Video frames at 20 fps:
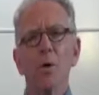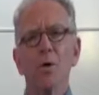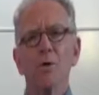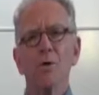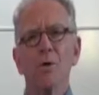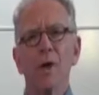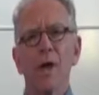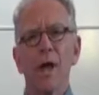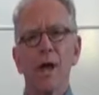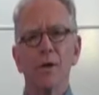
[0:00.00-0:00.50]
In
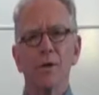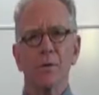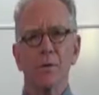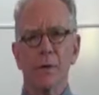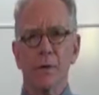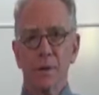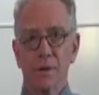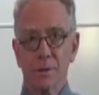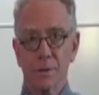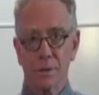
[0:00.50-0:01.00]
order to get
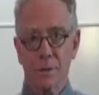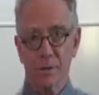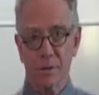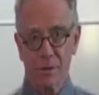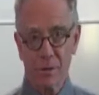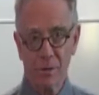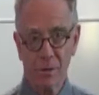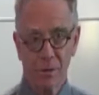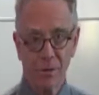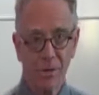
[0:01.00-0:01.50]
to this
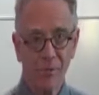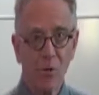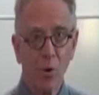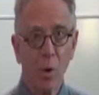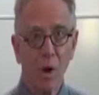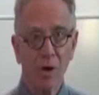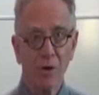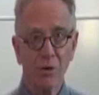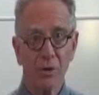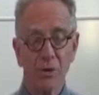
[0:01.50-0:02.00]
series
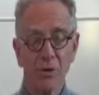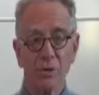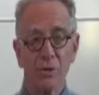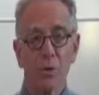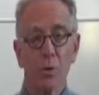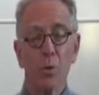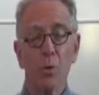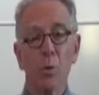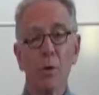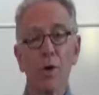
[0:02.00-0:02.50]
of
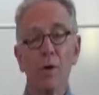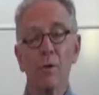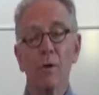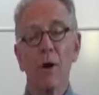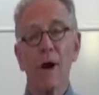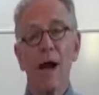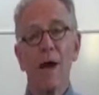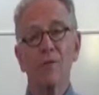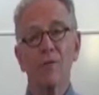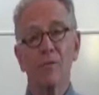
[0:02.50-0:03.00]
questions, we
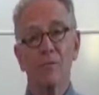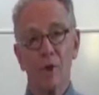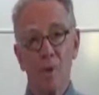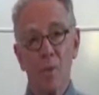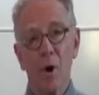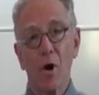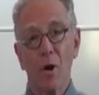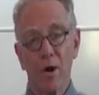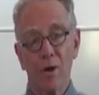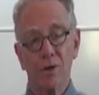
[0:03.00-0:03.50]
craft
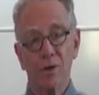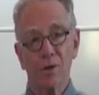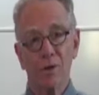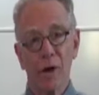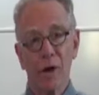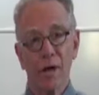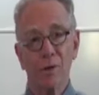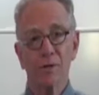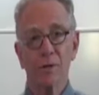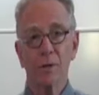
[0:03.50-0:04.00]
from our
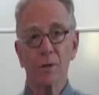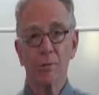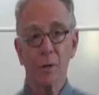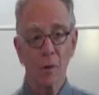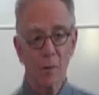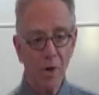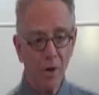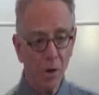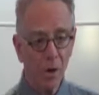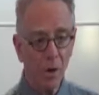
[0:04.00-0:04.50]
insights
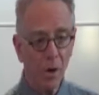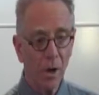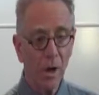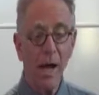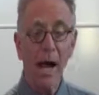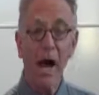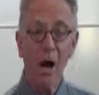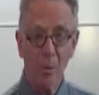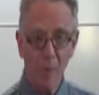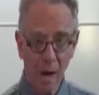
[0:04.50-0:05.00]
what we
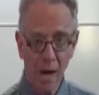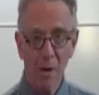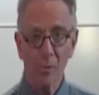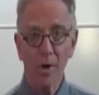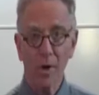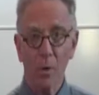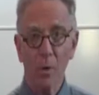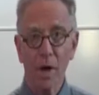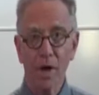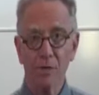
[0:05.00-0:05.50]
call how
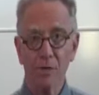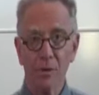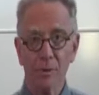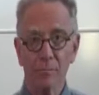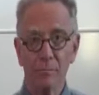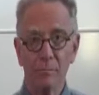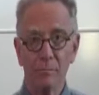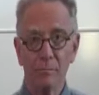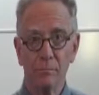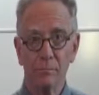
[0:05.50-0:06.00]
might we
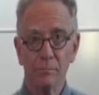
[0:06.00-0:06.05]
question.